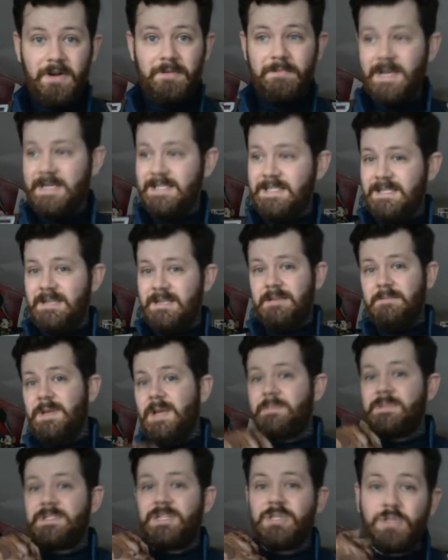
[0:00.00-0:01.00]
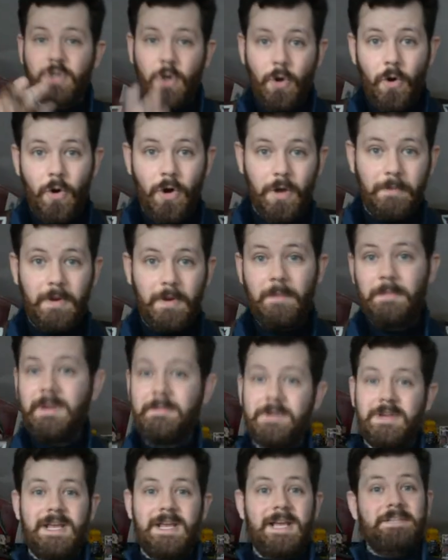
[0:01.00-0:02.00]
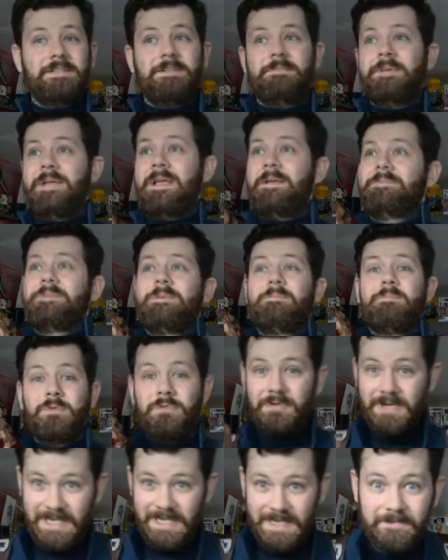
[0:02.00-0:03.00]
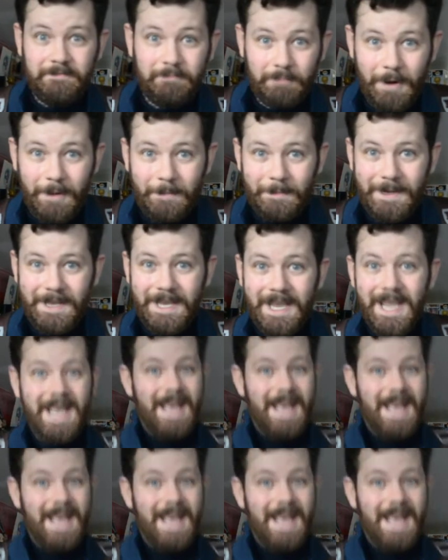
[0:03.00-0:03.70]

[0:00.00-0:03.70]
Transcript: I'm actually going to be able to talk properly. I'm going to actually be able to breathe properly